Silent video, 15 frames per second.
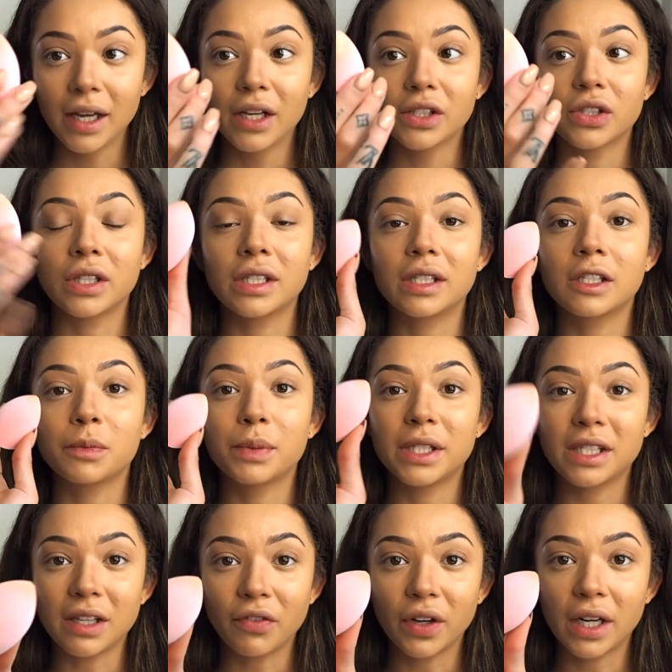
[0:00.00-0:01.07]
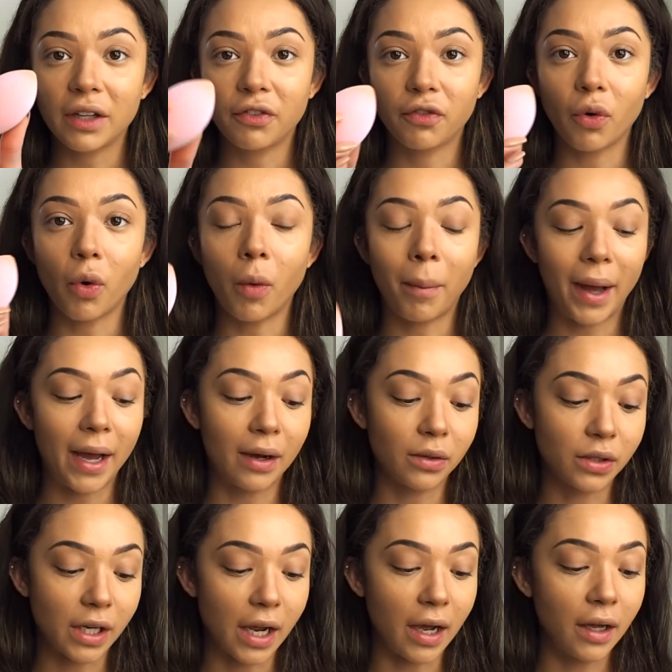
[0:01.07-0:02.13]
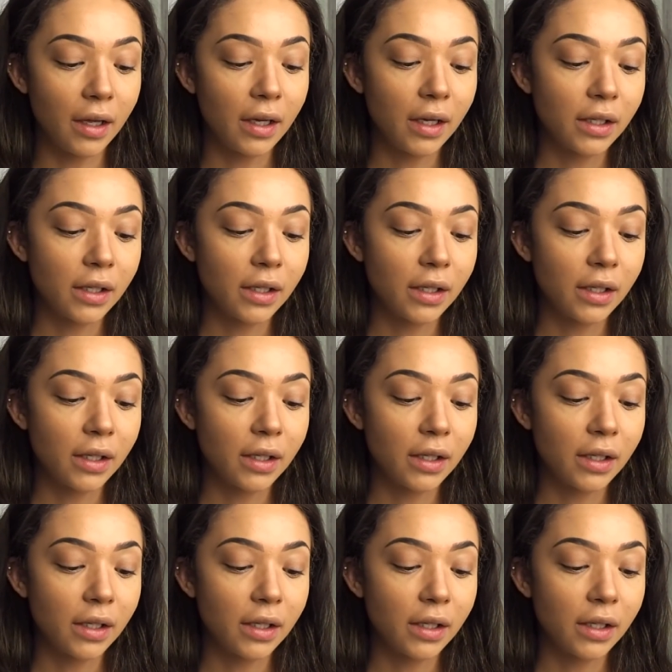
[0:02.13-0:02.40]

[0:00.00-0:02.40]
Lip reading: So this is specifically for powder.